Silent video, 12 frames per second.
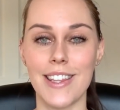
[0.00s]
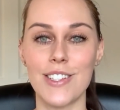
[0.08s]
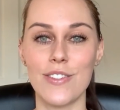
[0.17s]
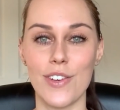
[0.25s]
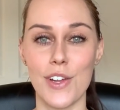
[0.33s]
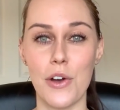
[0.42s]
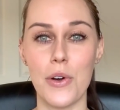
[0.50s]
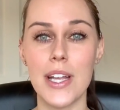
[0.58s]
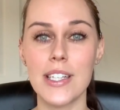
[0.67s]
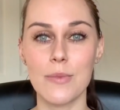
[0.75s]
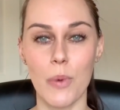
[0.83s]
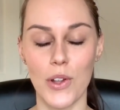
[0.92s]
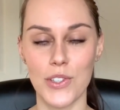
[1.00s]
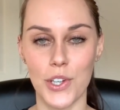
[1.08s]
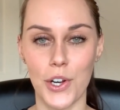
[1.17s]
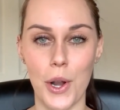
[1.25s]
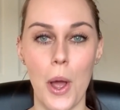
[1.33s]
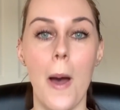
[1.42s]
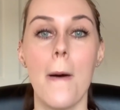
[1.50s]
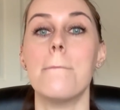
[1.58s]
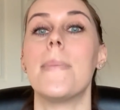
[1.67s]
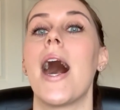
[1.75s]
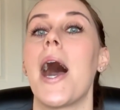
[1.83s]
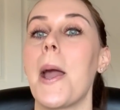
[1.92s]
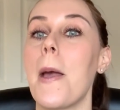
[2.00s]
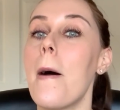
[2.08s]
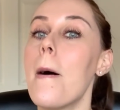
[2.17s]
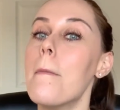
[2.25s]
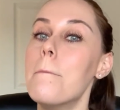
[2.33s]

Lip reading: this video is sponsored by